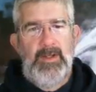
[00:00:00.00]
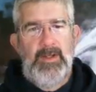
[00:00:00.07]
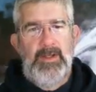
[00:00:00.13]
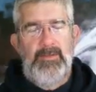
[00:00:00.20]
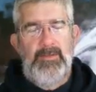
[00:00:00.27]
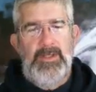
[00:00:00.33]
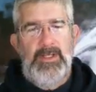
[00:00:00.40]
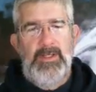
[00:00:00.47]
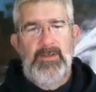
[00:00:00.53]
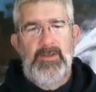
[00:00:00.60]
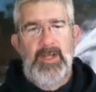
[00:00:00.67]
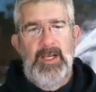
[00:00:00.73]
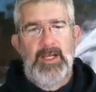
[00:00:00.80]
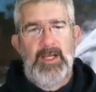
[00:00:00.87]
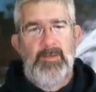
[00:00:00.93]
if t is
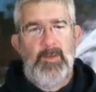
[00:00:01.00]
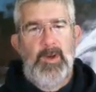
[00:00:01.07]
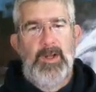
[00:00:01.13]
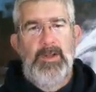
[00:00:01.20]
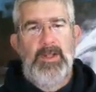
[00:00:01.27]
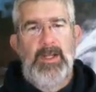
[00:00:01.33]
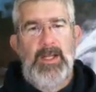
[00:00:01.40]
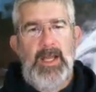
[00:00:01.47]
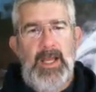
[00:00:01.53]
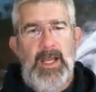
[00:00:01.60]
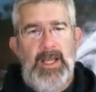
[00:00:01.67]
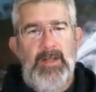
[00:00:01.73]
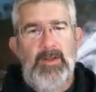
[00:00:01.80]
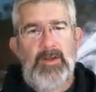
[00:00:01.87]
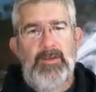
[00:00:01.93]
-1, then
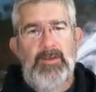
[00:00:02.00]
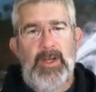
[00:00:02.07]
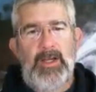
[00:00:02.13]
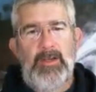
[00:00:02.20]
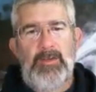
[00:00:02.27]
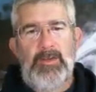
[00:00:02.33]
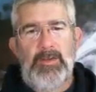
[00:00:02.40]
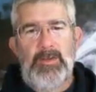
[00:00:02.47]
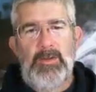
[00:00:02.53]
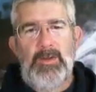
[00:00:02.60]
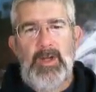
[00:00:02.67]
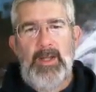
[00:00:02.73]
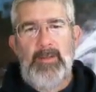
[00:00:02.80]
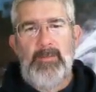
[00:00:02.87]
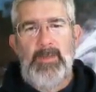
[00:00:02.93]
A looks like a
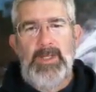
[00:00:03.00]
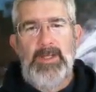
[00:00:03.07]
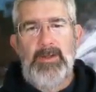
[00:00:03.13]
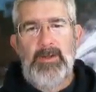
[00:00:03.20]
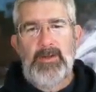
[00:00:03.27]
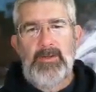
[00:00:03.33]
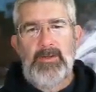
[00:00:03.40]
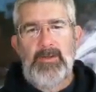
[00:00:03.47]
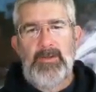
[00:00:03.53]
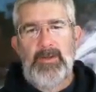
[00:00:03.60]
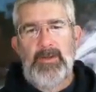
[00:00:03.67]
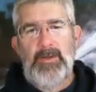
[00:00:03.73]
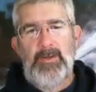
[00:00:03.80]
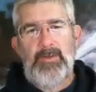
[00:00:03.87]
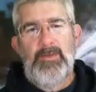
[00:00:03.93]
2 and B looks,
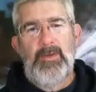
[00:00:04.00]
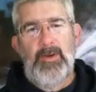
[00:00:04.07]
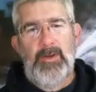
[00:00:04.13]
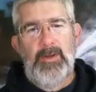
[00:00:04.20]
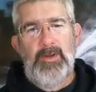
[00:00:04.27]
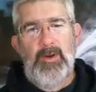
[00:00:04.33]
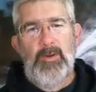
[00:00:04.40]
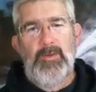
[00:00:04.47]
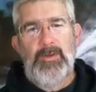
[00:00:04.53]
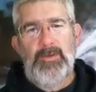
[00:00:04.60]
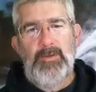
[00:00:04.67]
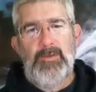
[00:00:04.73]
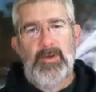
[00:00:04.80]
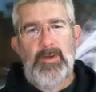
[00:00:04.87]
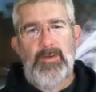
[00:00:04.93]
the
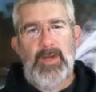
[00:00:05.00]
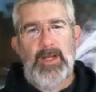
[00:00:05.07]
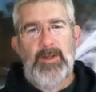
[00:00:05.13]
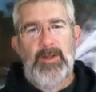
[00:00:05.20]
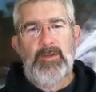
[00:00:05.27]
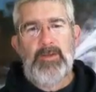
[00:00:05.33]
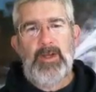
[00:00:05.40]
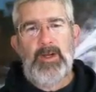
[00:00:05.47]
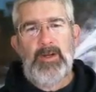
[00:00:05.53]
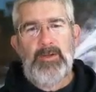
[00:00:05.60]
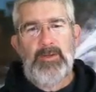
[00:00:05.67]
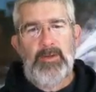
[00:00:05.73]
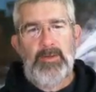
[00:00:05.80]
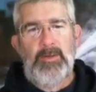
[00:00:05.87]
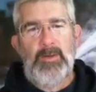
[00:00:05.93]
coefficient in front of A looks like a
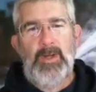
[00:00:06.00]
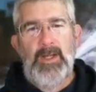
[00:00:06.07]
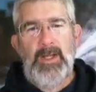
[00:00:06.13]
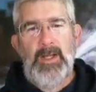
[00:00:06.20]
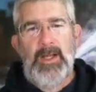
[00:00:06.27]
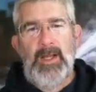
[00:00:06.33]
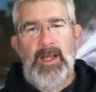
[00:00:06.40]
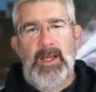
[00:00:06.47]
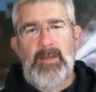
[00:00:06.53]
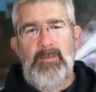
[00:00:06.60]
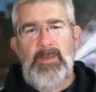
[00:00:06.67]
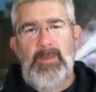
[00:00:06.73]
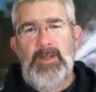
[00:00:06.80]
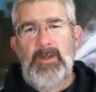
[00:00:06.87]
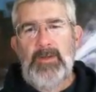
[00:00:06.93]
2
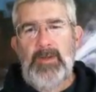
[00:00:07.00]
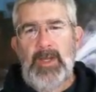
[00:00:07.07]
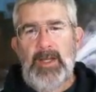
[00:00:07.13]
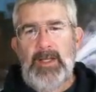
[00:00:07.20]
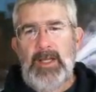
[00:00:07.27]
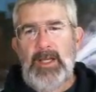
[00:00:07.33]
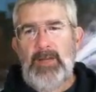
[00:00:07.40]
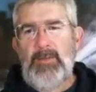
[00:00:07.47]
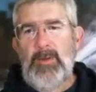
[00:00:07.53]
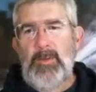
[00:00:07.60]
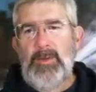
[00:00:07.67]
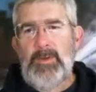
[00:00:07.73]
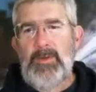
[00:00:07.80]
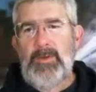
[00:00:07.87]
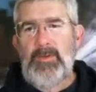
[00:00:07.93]
and B looks like a -1,
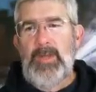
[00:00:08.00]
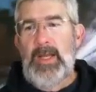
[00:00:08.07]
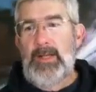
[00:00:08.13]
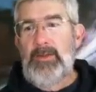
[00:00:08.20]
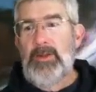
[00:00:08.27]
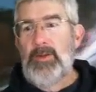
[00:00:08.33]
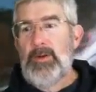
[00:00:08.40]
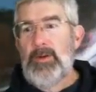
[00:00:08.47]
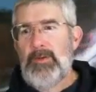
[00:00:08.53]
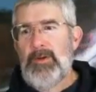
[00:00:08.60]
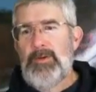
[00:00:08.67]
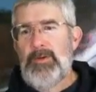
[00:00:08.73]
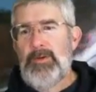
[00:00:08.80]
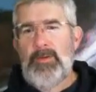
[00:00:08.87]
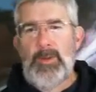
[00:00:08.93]
which is exactly the
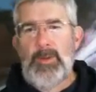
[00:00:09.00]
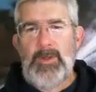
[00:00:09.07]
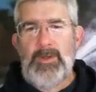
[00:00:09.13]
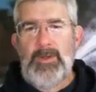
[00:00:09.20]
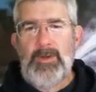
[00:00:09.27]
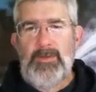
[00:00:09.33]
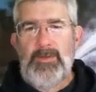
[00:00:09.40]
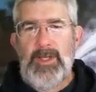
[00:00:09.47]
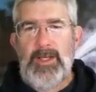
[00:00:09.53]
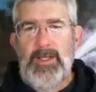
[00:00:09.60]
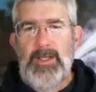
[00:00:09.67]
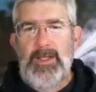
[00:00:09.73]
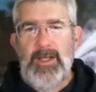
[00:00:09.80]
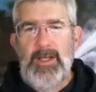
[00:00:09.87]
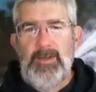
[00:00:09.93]
reverse of what we just
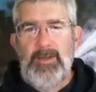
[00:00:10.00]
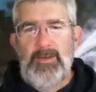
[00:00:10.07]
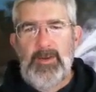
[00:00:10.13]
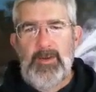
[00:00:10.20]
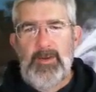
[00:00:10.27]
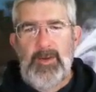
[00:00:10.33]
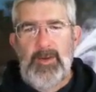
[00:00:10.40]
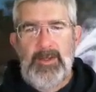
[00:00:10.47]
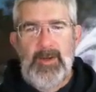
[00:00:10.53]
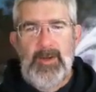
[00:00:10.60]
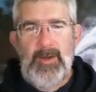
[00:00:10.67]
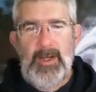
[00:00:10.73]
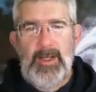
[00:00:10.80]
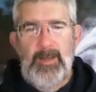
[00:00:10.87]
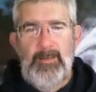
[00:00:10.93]
did. So then you
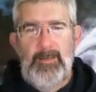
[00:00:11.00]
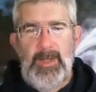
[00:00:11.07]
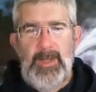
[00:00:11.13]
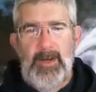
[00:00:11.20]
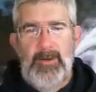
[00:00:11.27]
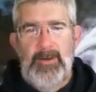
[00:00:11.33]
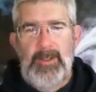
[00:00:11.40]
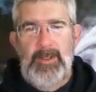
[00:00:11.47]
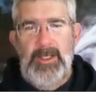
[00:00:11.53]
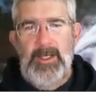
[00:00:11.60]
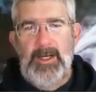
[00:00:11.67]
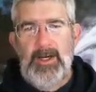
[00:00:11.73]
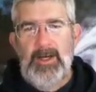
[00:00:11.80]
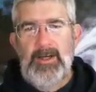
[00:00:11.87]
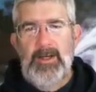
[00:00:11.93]
end up down
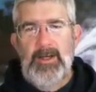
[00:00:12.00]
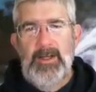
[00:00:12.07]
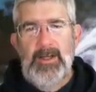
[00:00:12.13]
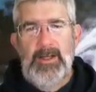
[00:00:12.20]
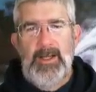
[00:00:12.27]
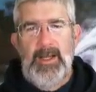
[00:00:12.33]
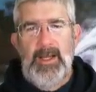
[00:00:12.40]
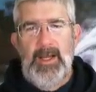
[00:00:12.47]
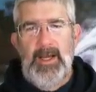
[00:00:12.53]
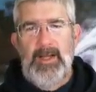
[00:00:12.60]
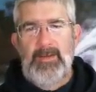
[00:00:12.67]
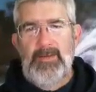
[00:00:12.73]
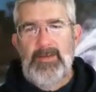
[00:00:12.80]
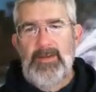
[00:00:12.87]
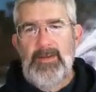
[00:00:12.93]
here
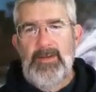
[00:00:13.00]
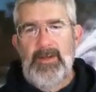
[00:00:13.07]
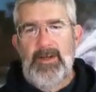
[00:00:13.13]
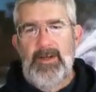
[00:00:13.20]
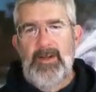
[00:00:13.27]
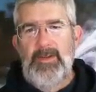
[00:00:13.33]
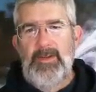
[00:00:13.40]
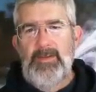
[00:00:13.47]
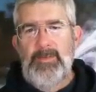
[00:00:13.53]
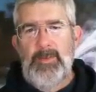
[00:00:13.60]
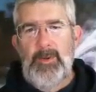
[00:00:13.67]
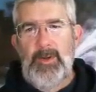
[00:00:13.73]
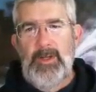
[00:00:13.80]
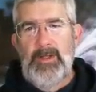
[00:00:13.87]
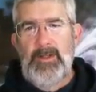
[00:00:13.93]
at this
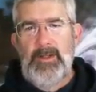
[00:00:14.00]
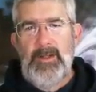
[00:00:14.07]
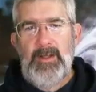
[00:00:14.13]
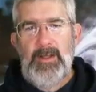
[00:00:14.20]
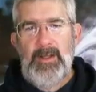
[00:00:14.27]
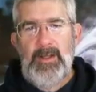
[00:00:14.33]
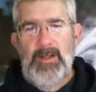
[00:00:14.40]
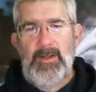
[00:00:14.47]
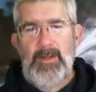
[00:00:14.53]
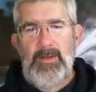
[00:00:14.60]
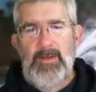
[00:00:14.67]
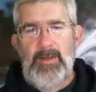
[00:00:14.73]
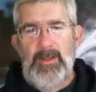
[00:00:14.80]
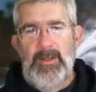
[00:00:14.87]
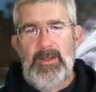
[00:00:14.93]
point,
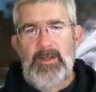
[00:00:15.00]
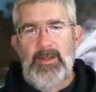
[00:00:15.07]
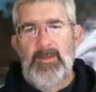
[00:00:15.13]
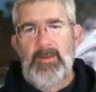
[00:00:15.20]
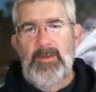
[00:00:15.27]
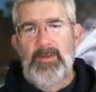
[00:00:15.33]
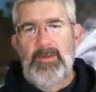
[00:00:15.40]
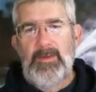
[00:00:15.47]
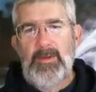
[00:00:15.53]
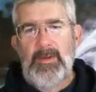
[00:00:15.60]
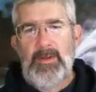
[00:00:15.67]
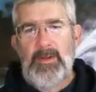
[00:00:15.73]
t equals